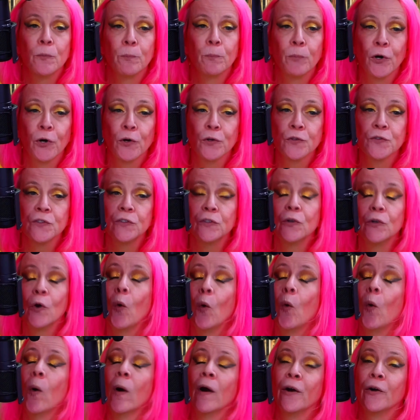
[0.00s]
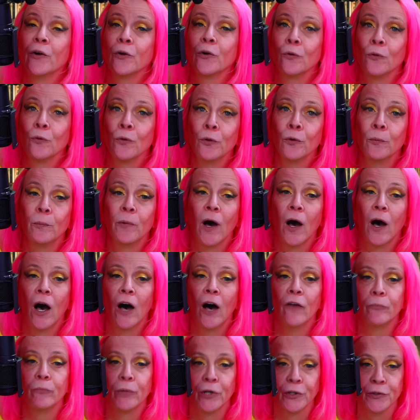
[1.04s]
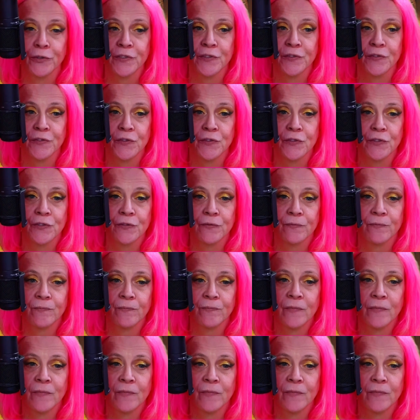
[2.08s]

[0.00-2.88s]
person, or group of persons."